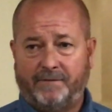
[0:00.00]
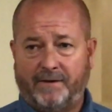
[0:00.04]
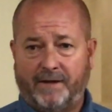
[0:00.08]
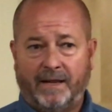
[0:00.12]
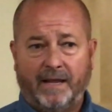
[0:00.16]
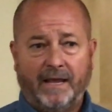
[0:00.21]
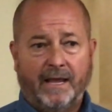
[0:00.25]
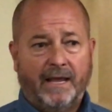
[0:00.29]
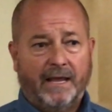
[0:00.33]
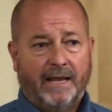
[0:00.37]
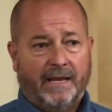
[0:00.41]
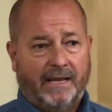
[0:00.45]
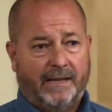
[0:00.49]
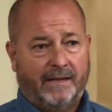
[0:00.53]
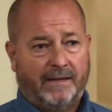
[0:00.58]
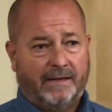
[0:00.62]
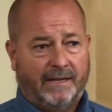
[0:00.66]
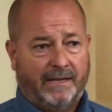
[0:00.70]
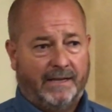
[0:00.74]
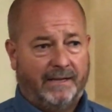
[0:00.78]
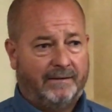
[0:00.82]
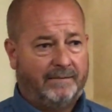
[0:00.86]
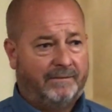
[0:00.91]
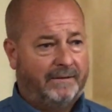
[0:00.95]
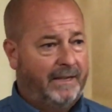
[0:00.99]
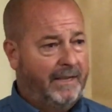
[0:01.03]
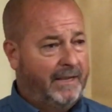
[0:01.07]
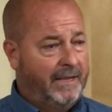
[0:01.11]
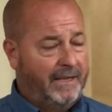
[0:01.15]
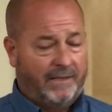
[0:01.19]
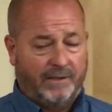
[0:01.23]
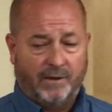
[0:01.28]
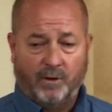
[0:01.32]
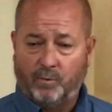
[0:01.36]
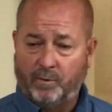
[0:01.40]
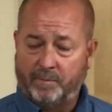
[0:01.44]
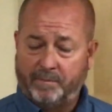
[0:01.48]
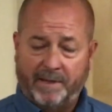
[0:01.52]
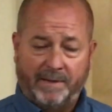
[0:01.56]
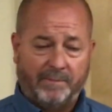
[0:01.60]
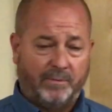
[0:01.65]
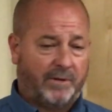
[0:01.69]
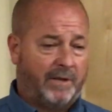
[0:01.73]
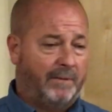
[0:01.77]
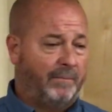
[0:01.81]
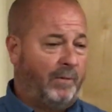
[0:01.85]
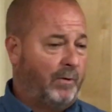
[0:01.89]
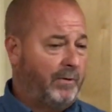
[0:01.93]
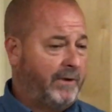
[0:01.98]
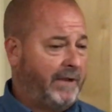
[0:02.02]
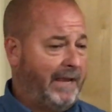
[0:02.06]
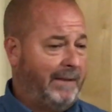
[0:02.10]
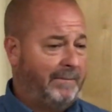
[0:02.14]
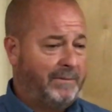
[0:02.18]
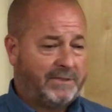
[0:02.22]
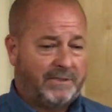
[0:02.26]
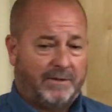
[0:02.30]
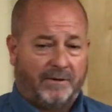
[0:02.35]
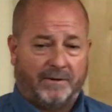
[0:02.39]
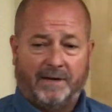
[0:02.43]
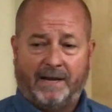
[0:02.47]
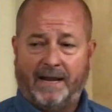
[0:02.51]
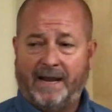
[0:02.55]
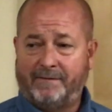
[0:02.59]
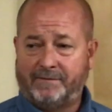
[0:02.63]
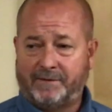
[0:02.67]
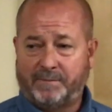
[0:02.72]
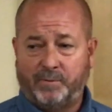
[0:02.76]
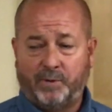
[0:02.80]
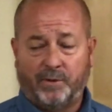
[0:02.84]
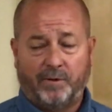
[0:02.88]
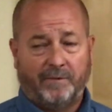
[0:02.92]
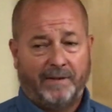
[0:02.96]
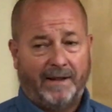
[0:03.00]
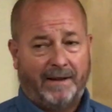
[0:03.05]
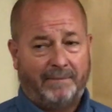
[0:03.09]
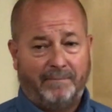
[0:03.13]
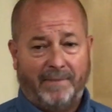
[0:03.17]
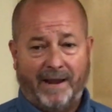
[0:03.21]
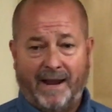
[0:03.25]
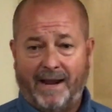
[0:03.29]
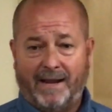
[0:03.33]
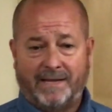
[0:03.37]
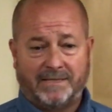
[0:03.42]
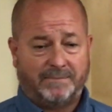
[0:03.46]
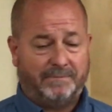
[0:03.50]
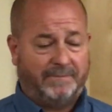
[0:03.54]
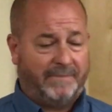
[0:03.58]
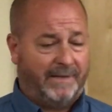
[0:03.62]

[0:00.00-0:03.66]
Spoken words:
and you know, when people come on campus, they're going to have to put on that mask.